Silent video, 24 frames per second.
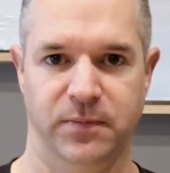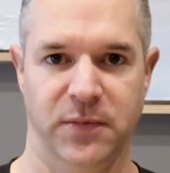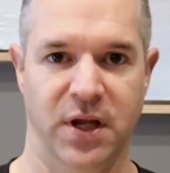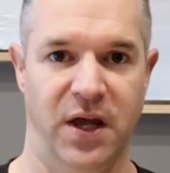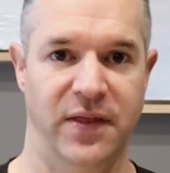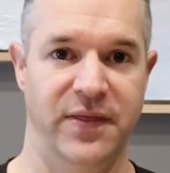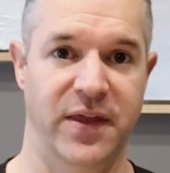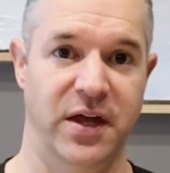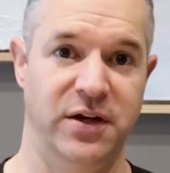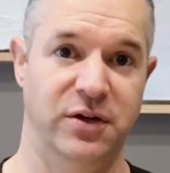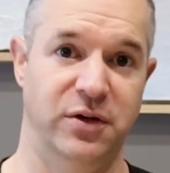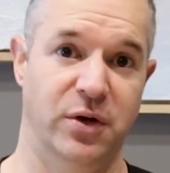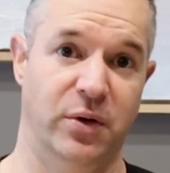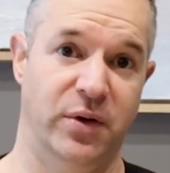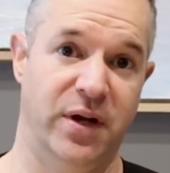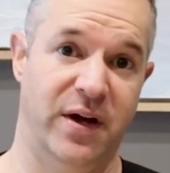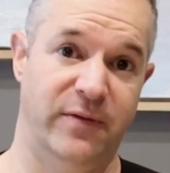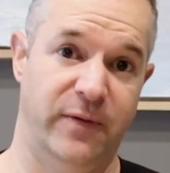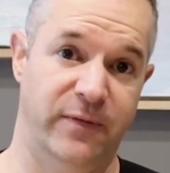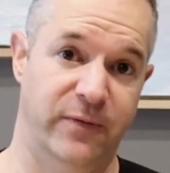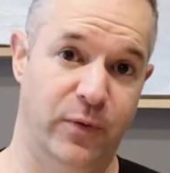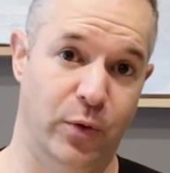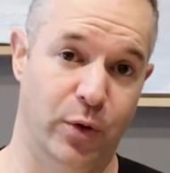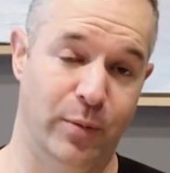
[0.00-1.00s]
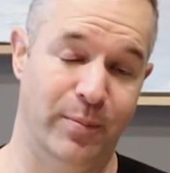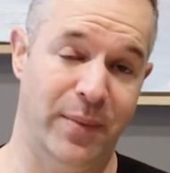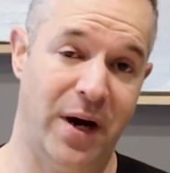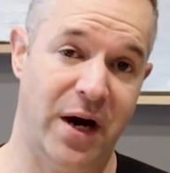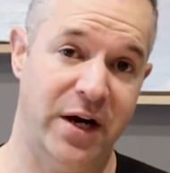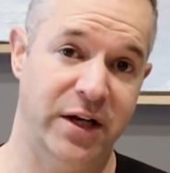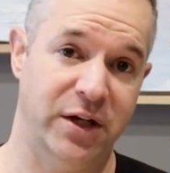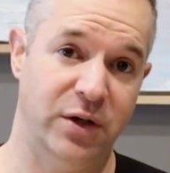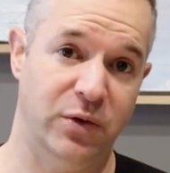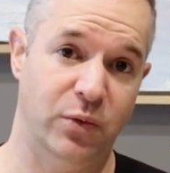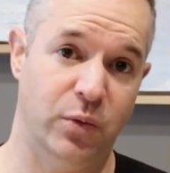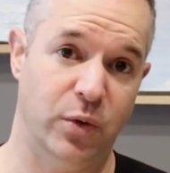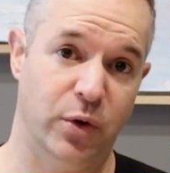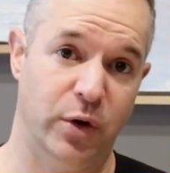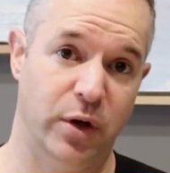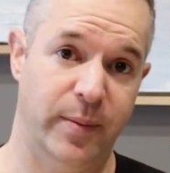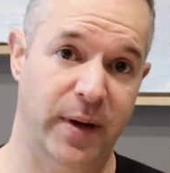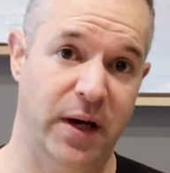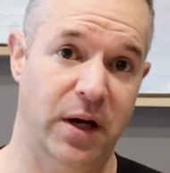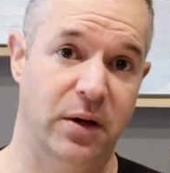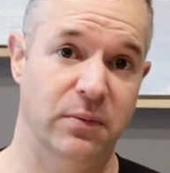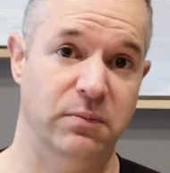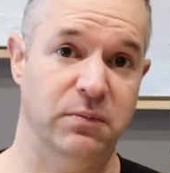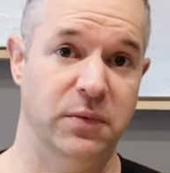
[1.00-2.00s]
And then you don't have a foreign body to worry
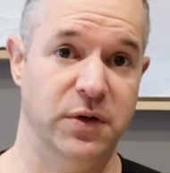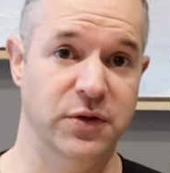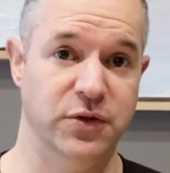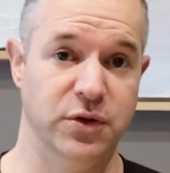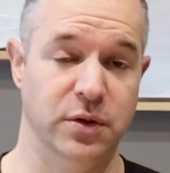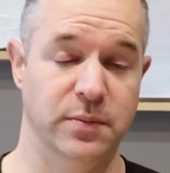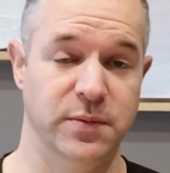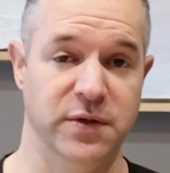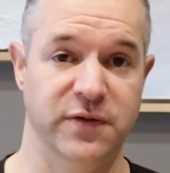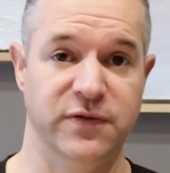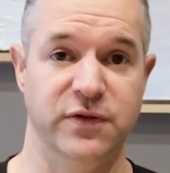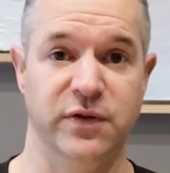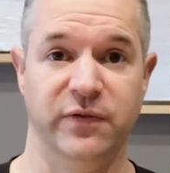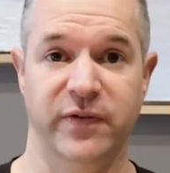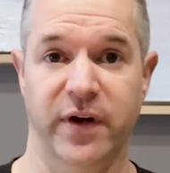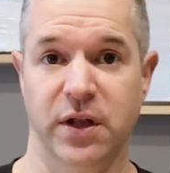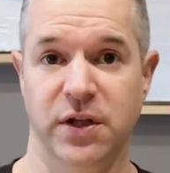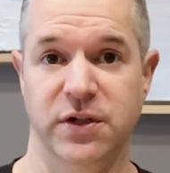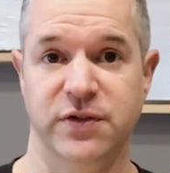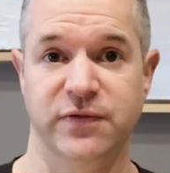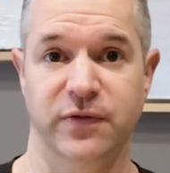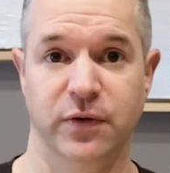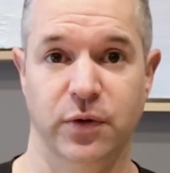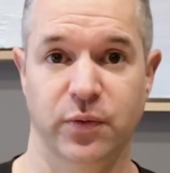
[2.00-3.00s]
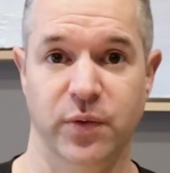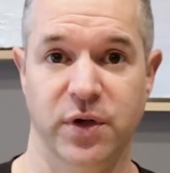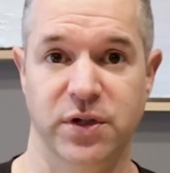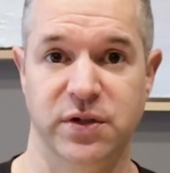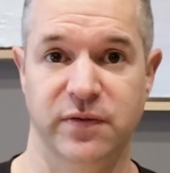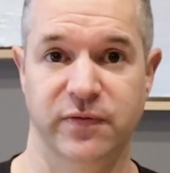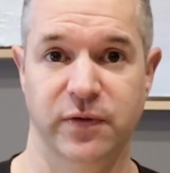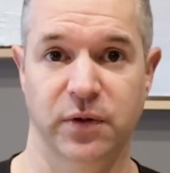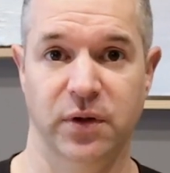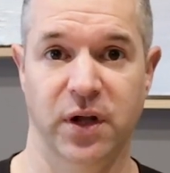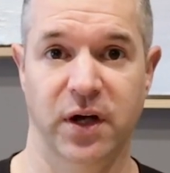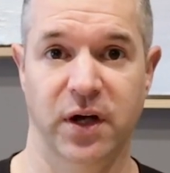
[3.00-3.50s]
about in terms of surveillance for the rest of your